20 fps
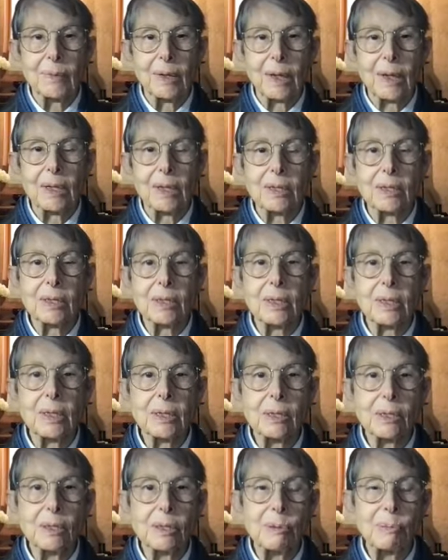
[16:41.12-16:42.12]
and
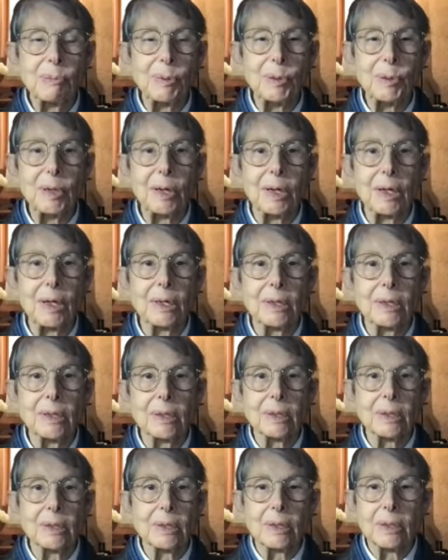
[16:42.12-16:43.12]
said to the Buddha,
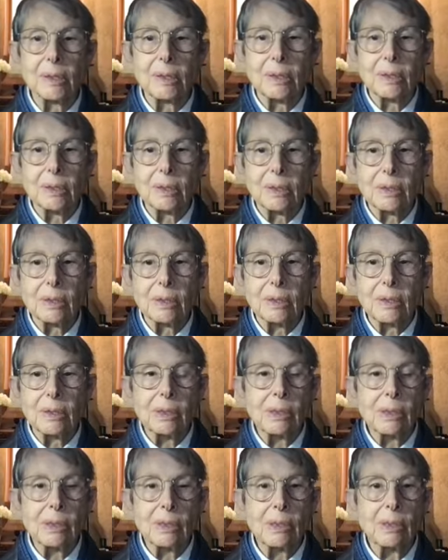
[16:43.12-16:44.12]

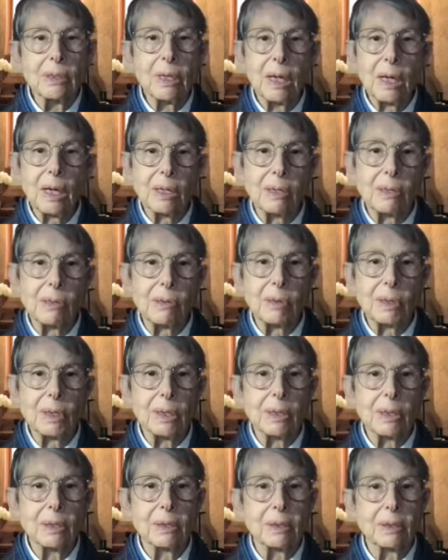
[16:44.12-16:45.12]
"You can't do it.
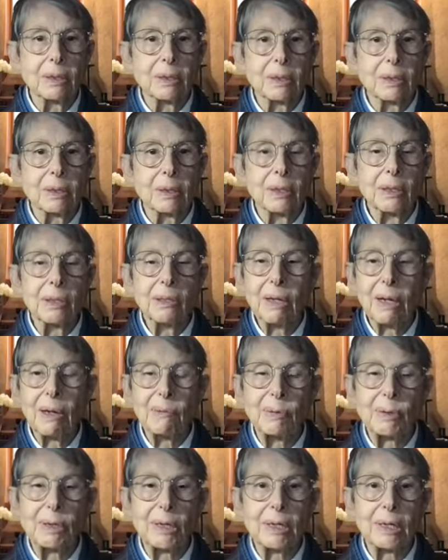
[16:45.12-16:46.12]
You don't
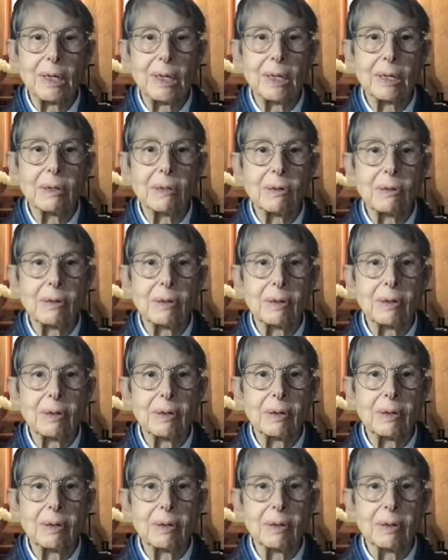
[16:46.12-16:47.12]
have what it takes.
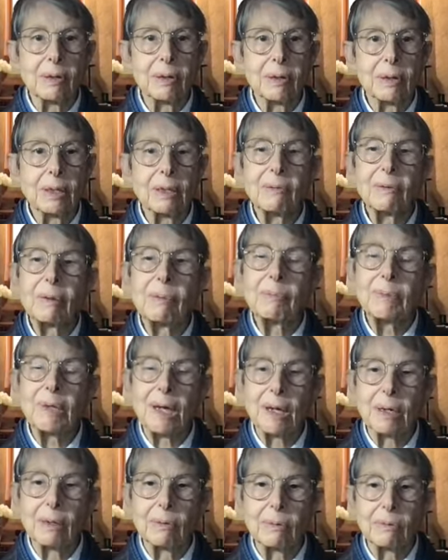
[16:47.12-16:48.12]
Give up
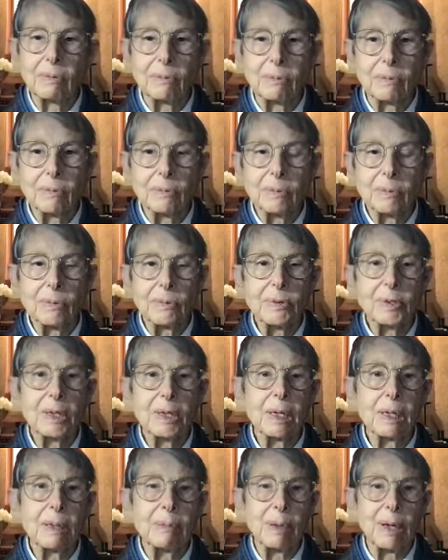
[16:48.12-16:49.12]
now.
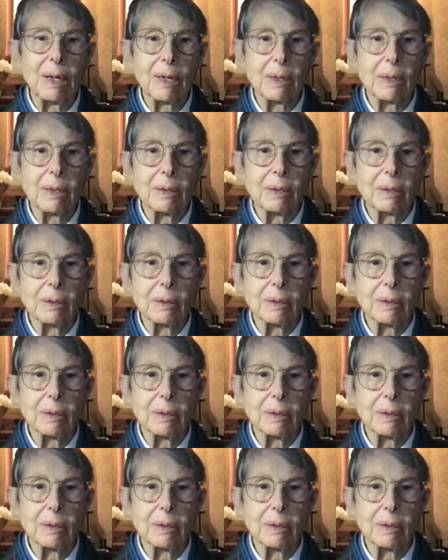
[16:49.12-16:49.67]
Forget about it."